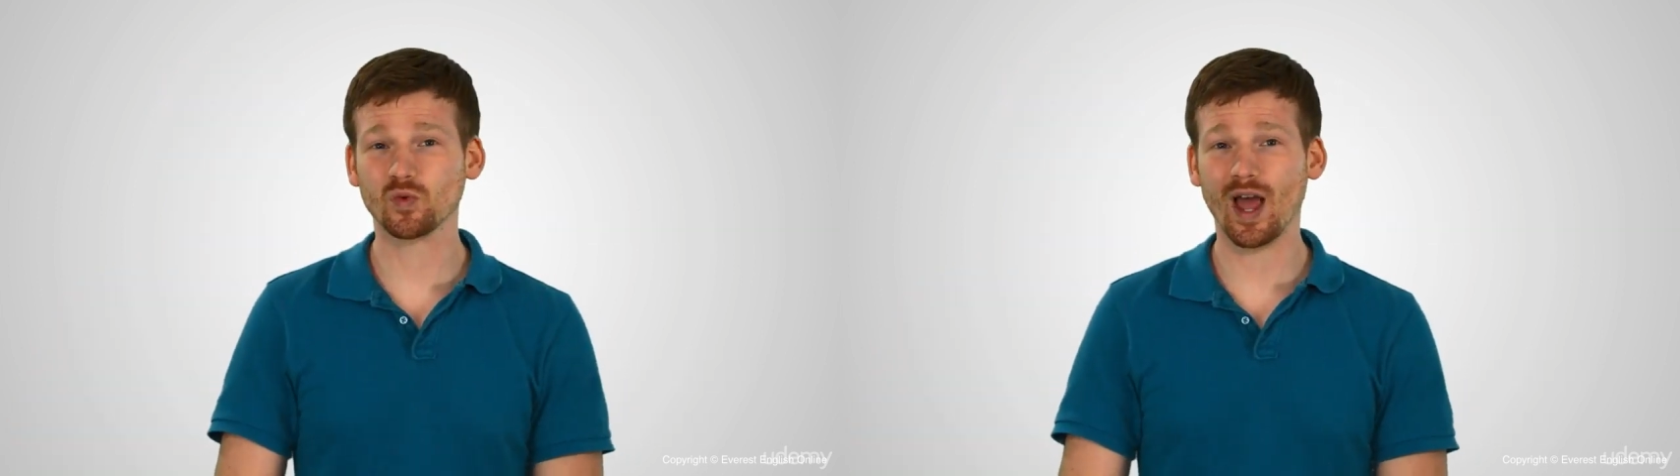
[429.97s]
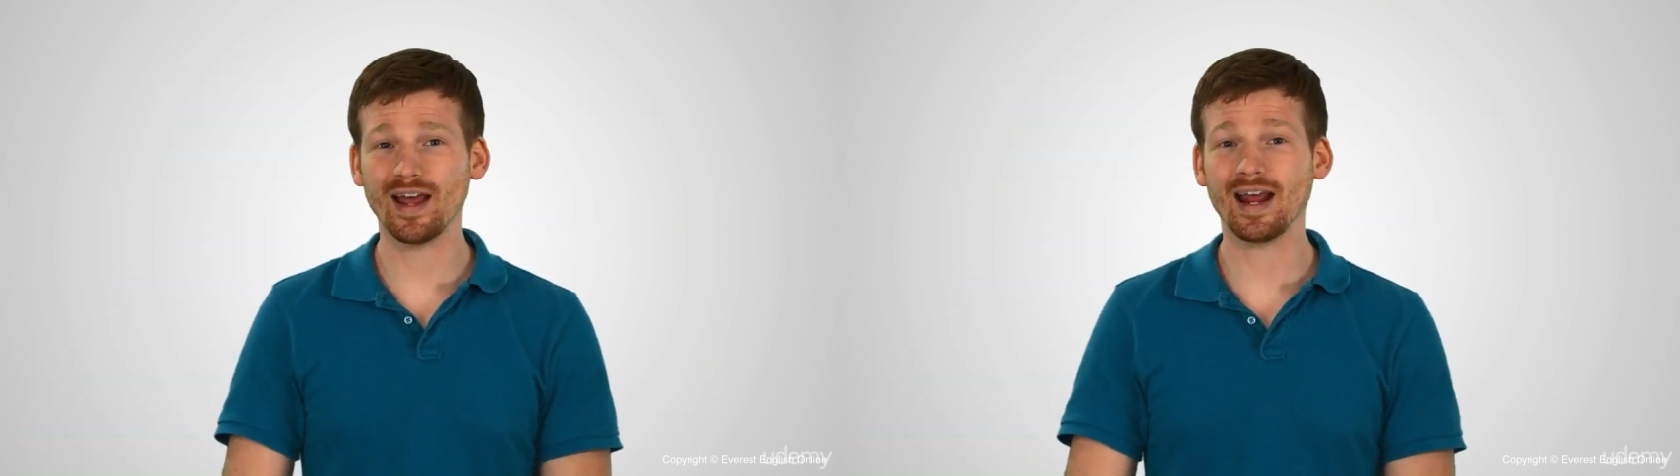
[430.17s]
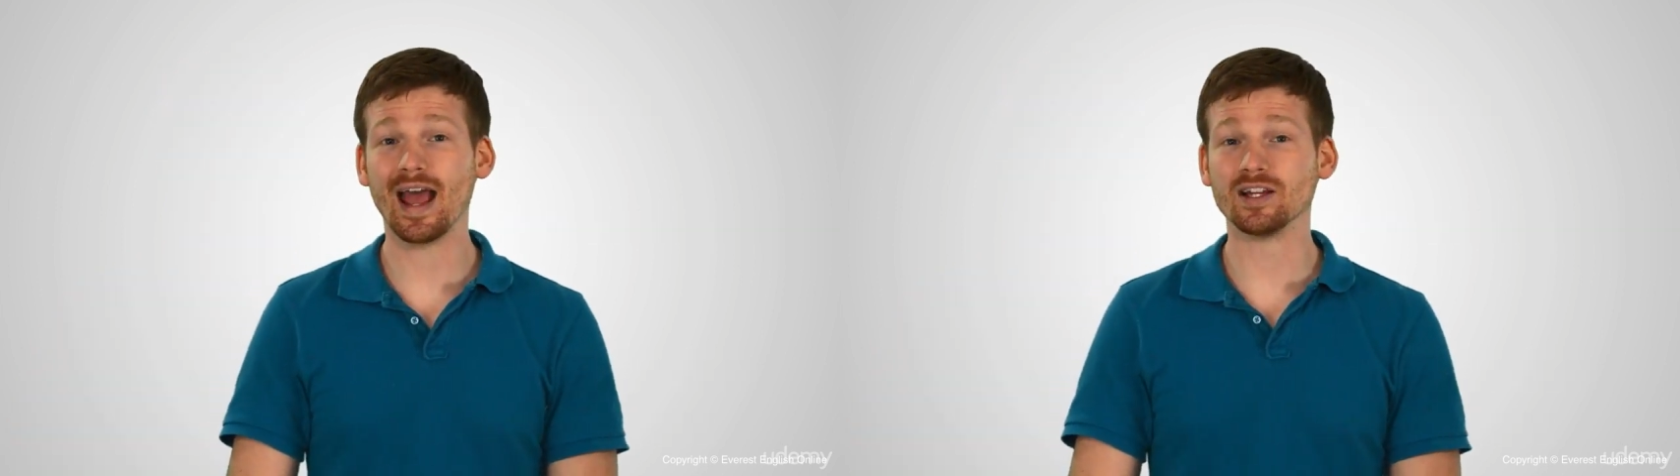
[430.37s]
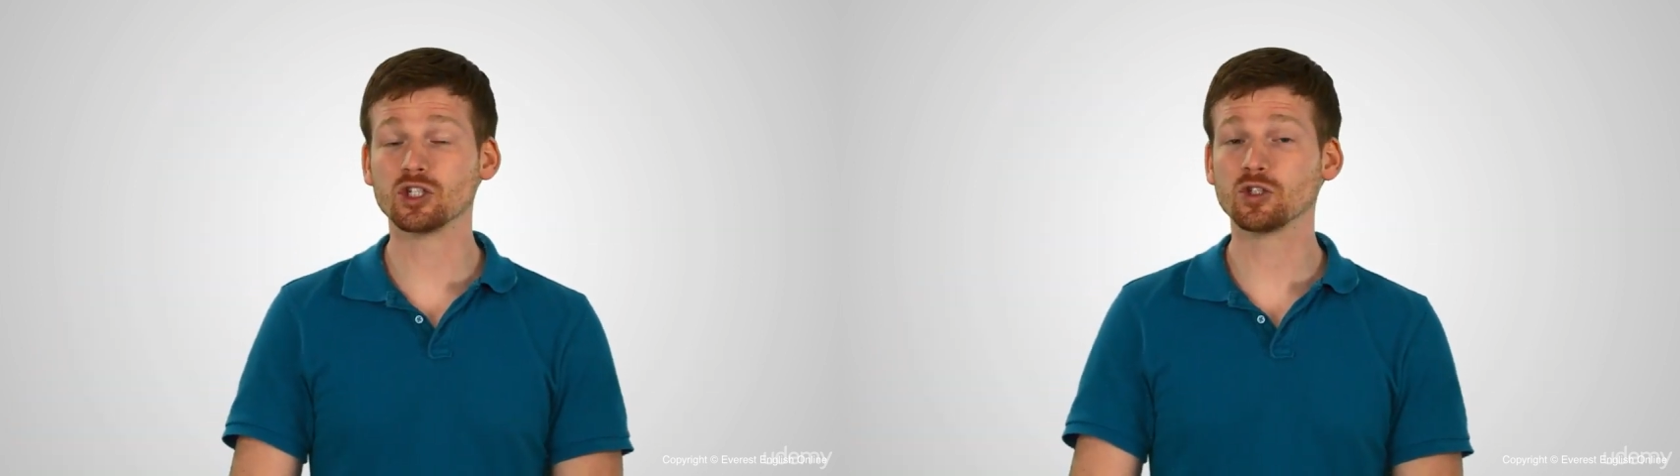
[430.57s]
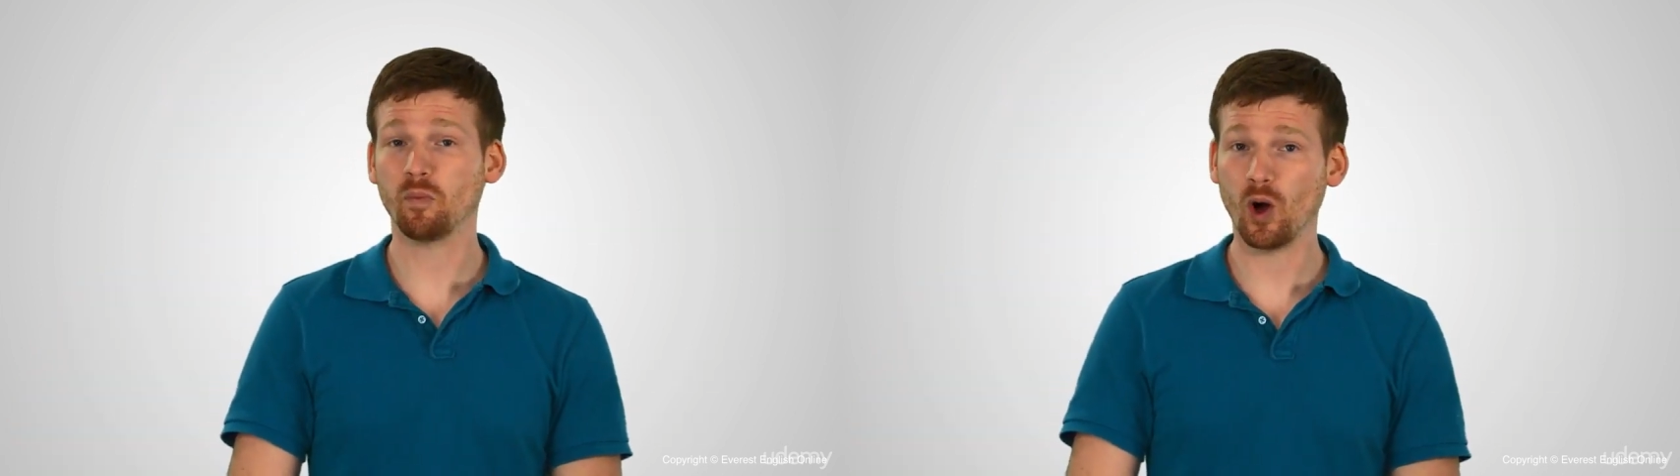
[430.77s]
read and
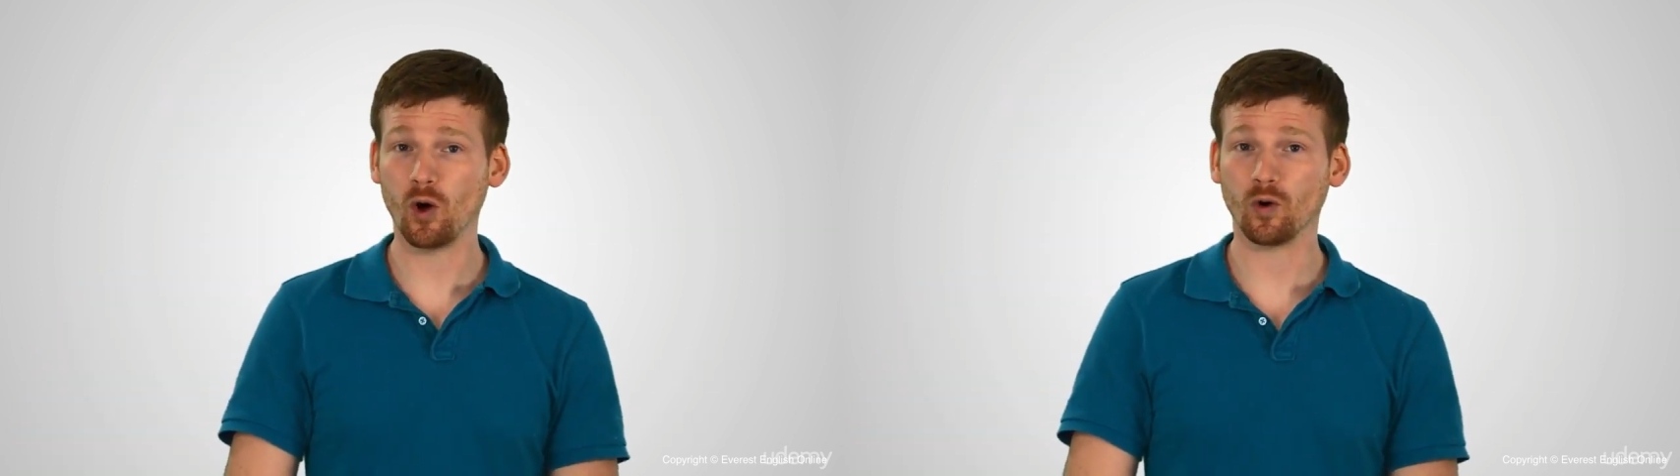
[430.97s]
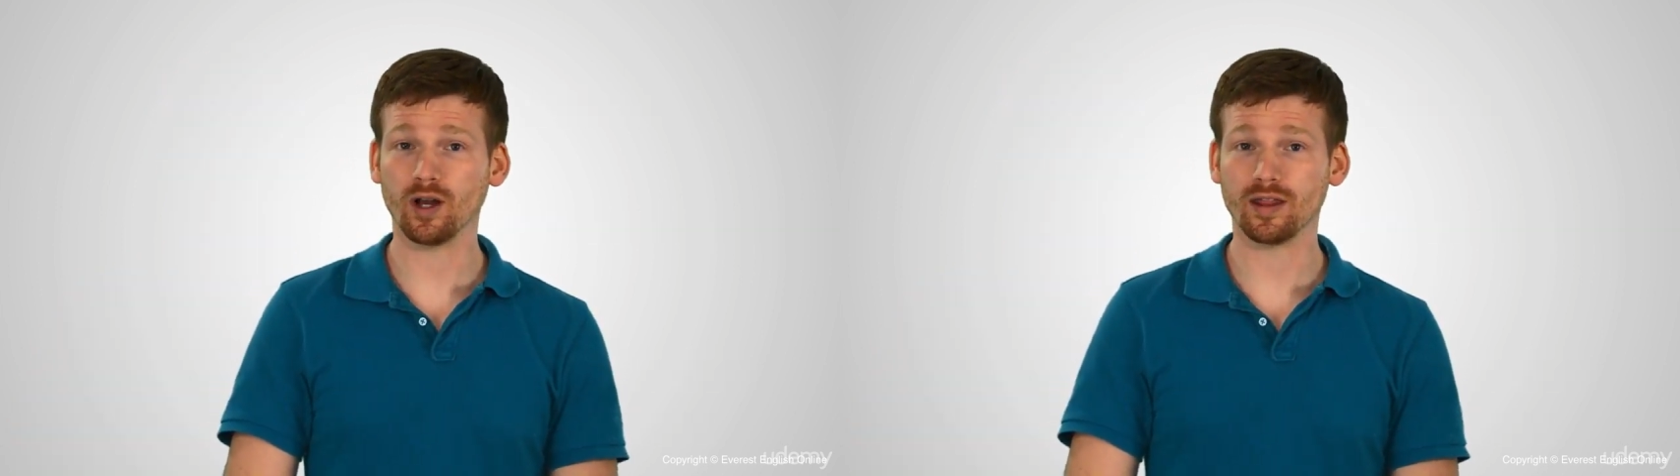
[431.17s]
spoke